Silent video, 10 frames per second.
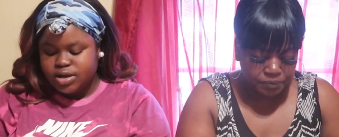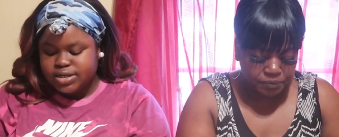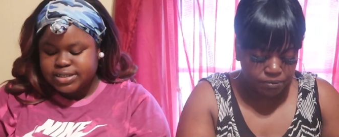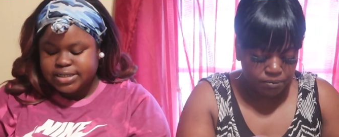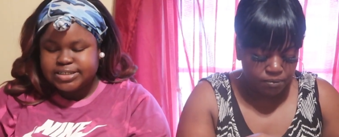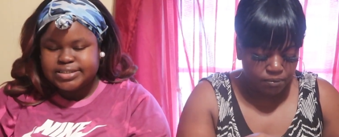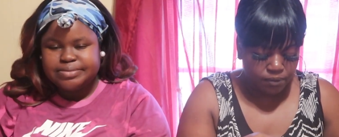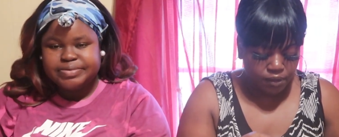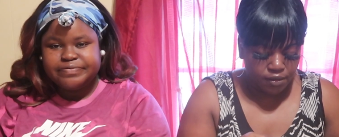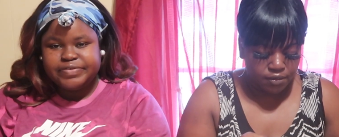Speaker 1: Cause I just
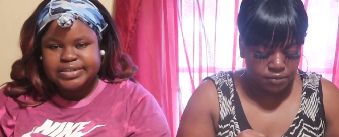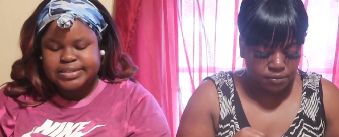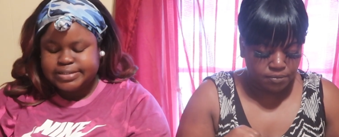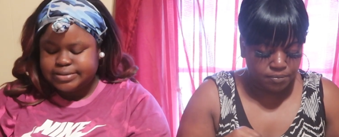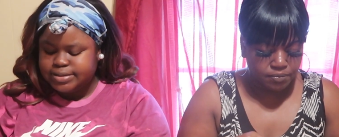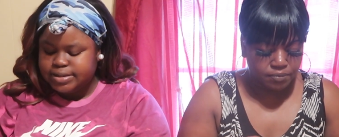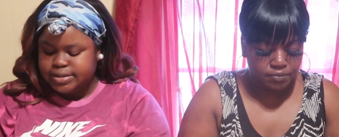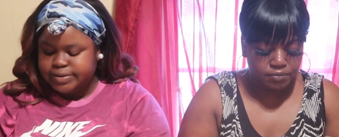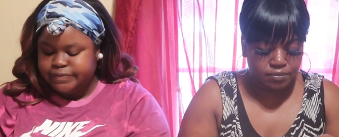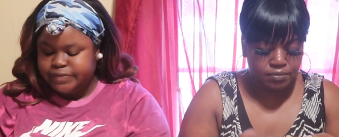ain't been feeling it,
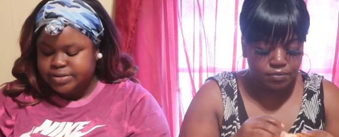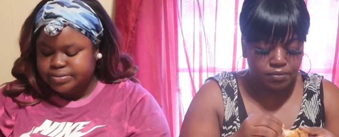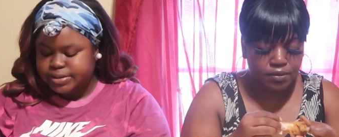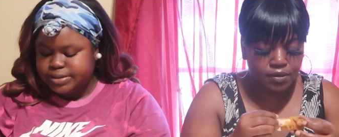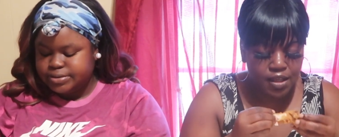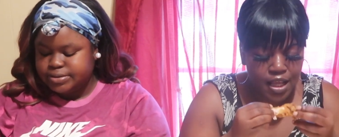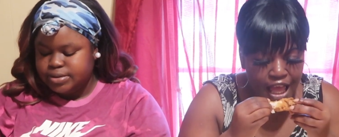feeling well.